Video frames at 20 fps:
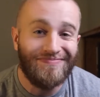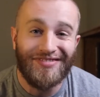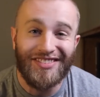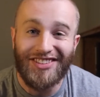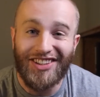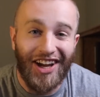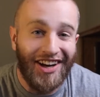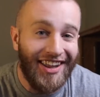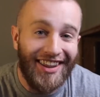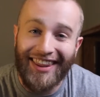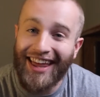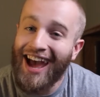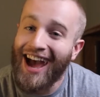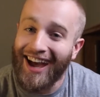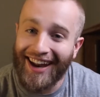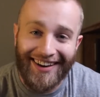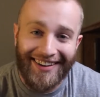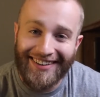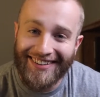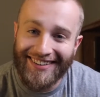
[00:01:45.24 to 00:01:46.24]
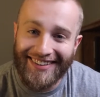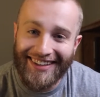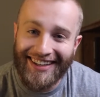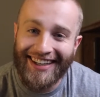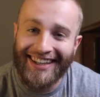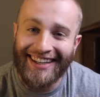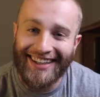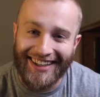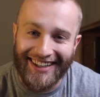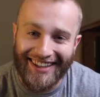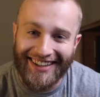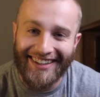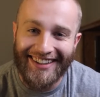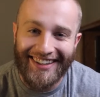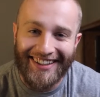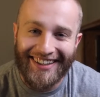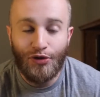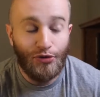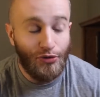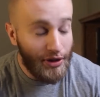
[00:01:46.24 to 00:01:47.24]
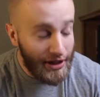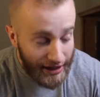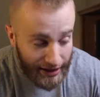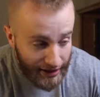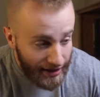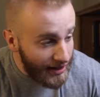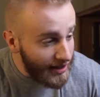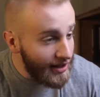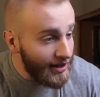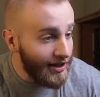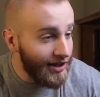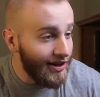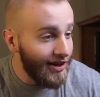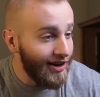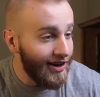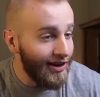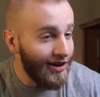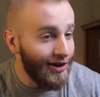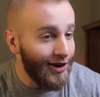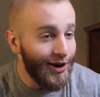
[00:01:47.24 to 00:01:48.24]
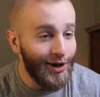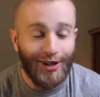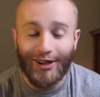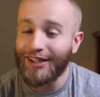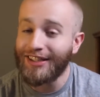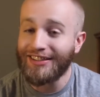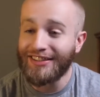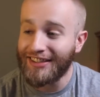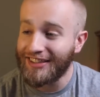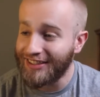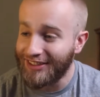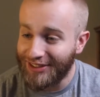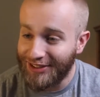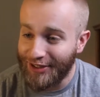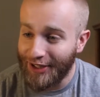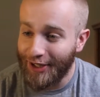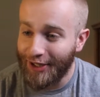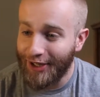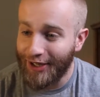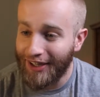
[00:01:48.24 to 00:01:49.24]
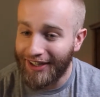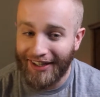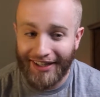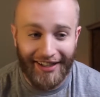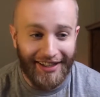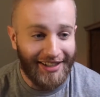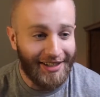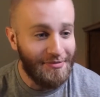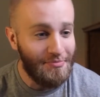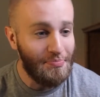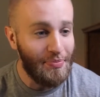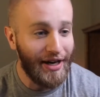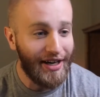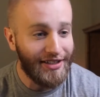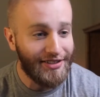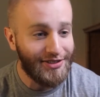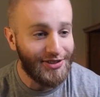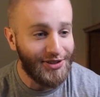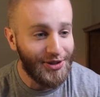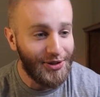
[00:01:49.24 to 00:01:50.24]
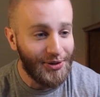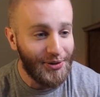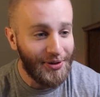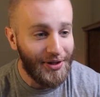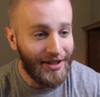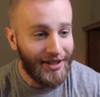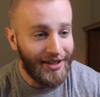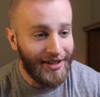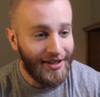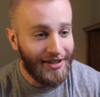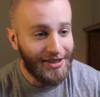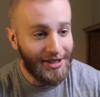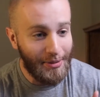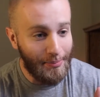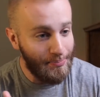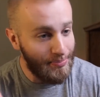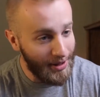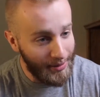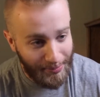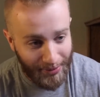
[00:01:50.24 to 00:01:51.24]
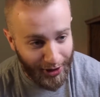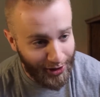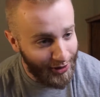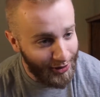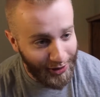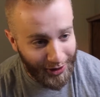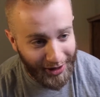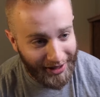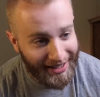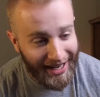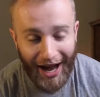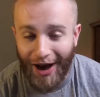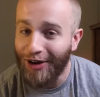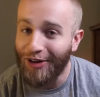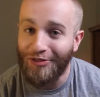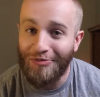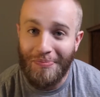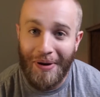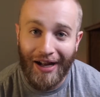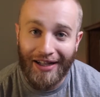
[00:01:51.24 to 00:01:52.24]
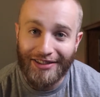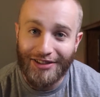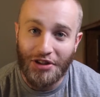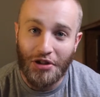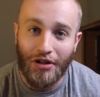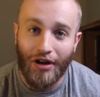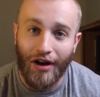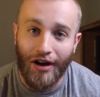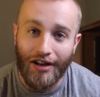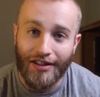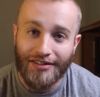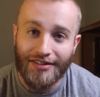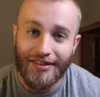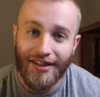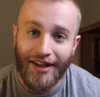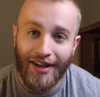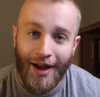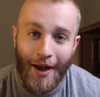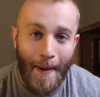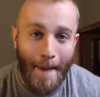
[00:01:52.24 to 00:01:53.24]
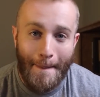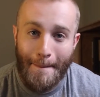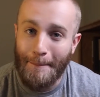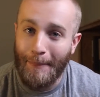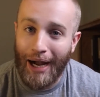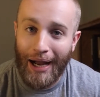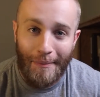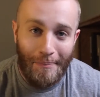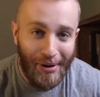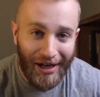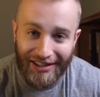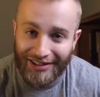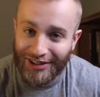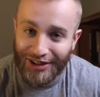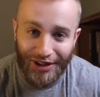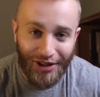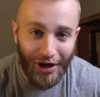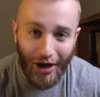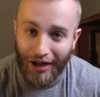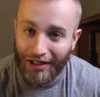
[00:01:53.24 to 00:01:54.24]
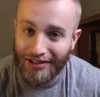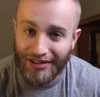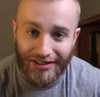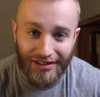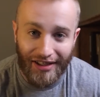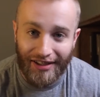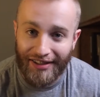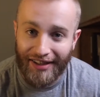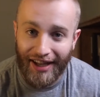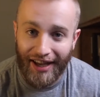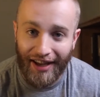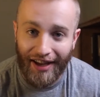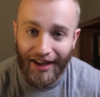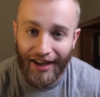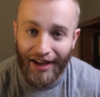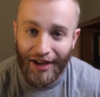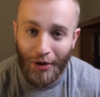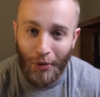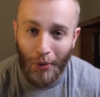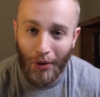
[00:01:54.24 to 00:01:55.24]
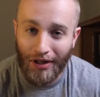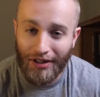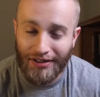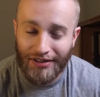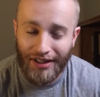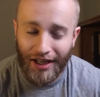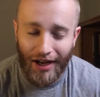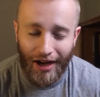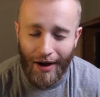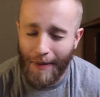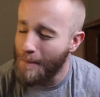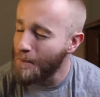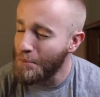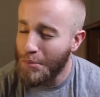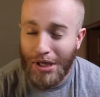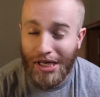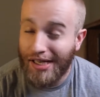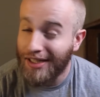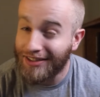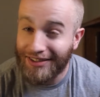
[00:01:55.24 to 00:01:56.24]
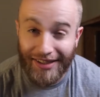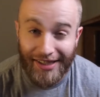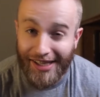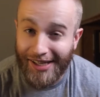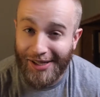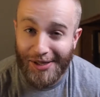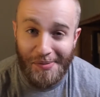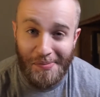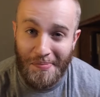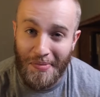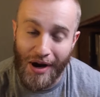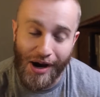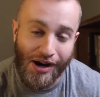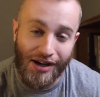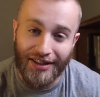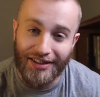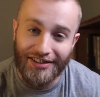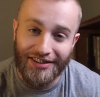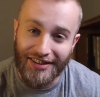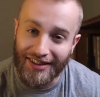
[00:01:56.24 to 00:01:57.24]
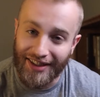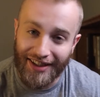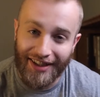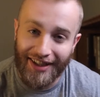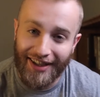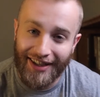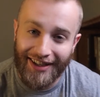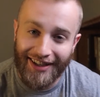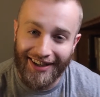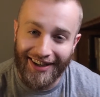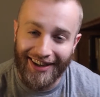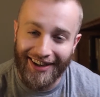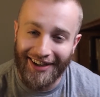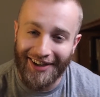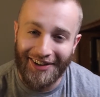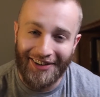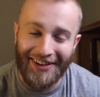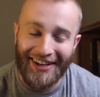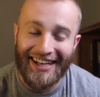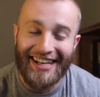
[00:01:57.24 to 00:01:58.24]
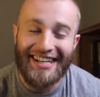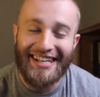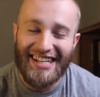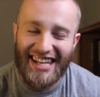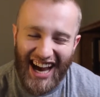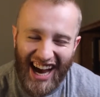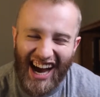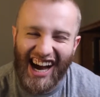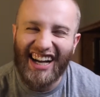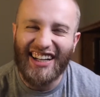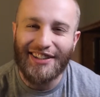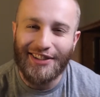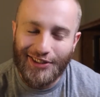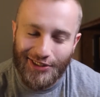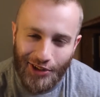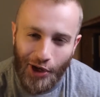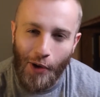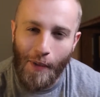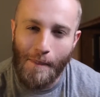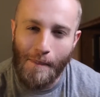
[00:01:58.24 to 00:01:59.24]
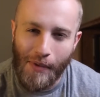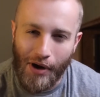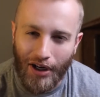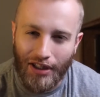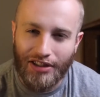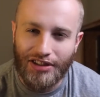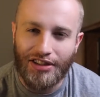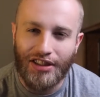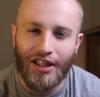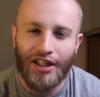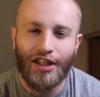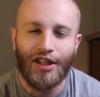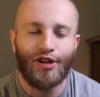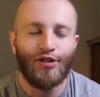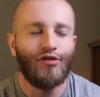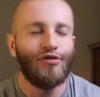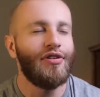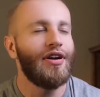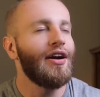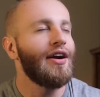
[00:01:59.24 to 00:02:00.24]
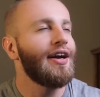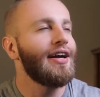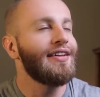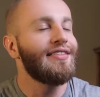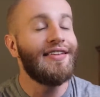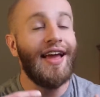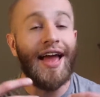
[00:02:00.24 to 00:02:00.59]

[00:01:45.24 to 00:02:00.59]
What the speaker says: None of that. Really, all things considered, compared to the biblical account of Pentecost, my Pentecost Sunday was a measly comparison. Not so much very